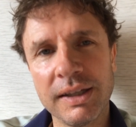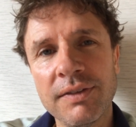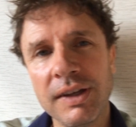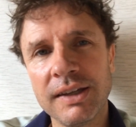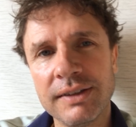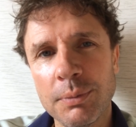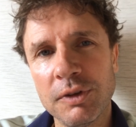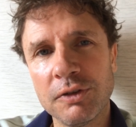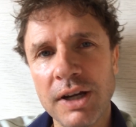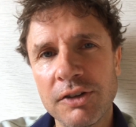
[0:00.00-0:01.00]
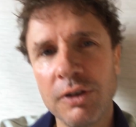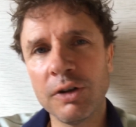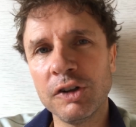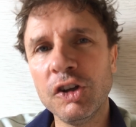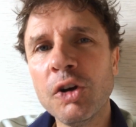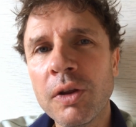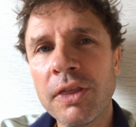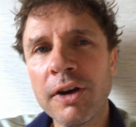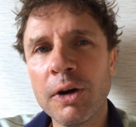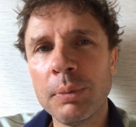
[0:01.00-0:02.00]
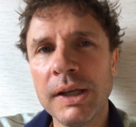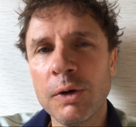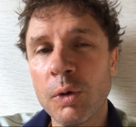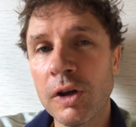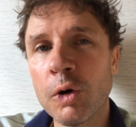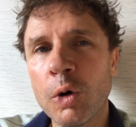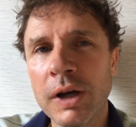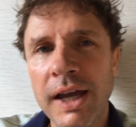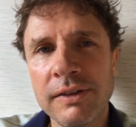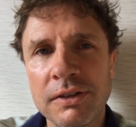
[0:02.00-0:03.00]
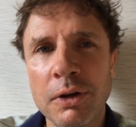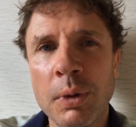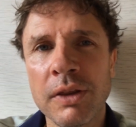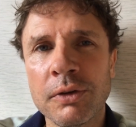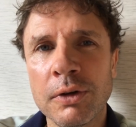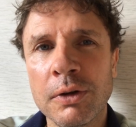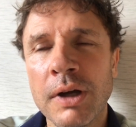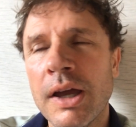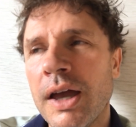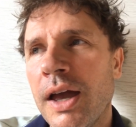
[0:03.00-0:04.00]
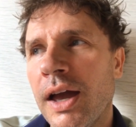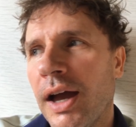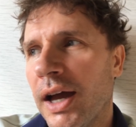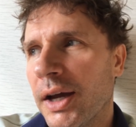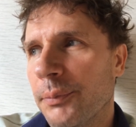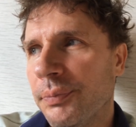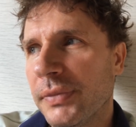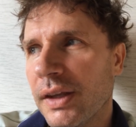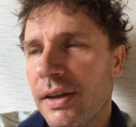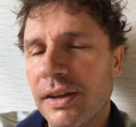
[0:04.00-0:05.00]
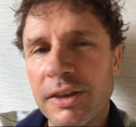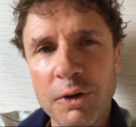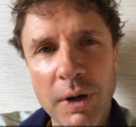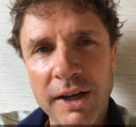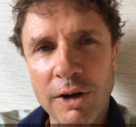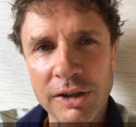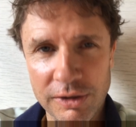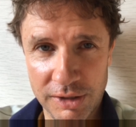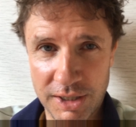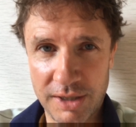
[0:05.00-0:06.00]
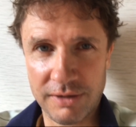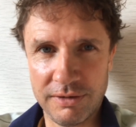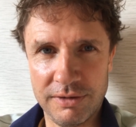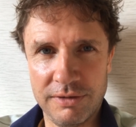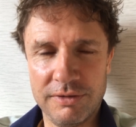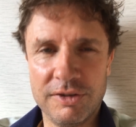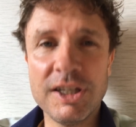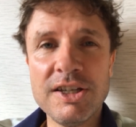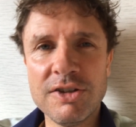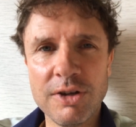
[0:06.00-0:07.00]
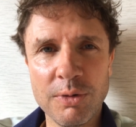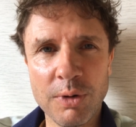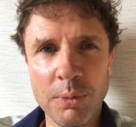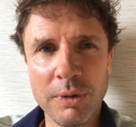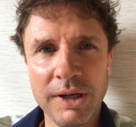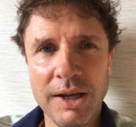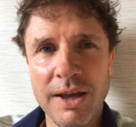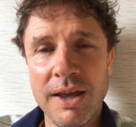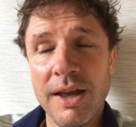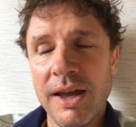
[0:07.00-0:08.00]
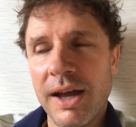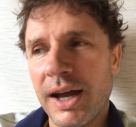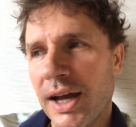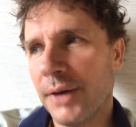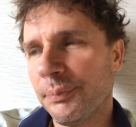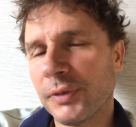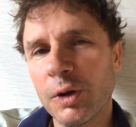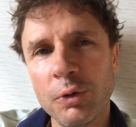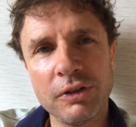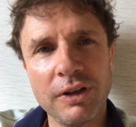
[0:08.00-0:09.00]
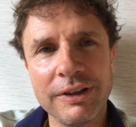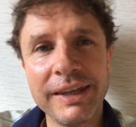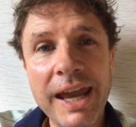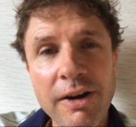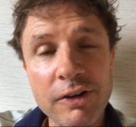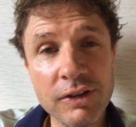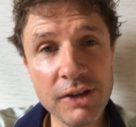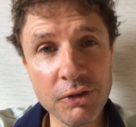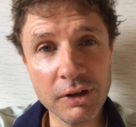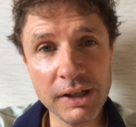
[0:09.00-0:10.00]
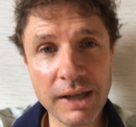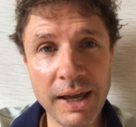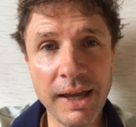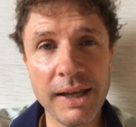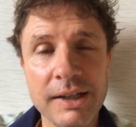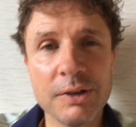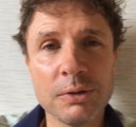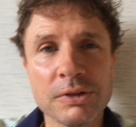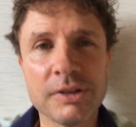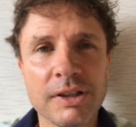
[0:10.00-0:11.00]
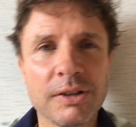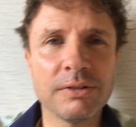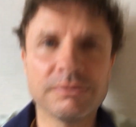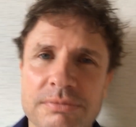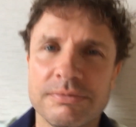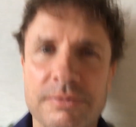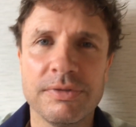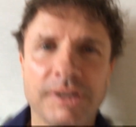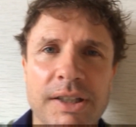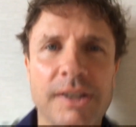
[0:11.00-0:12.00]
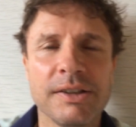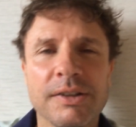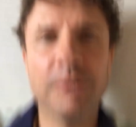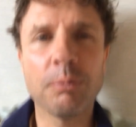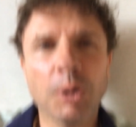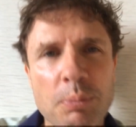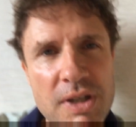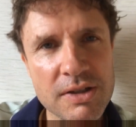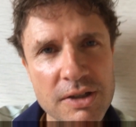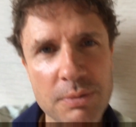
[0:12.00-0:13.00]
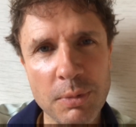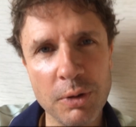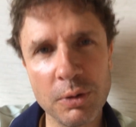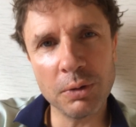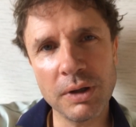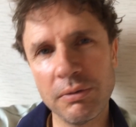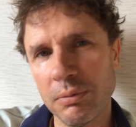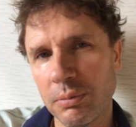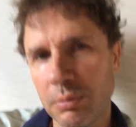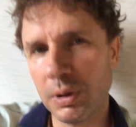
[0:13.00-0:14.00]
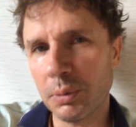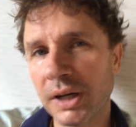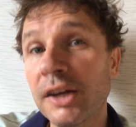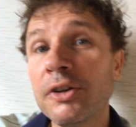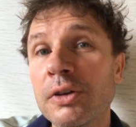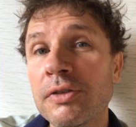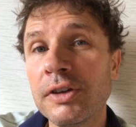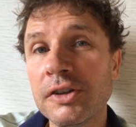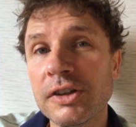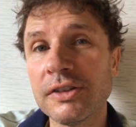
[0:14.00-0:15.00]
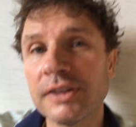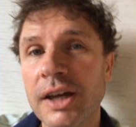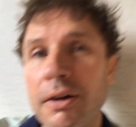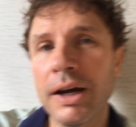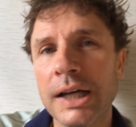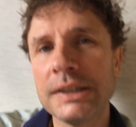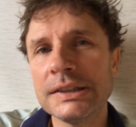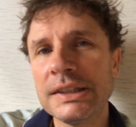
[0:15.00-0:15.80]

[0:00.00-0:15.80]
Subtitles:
giving a demonstration on urine therapy, and all the court cases I went through. The Great Iluka Tshirt Robbery, also Gary's injury, and also fucking my business model and what we're going to do in the future. So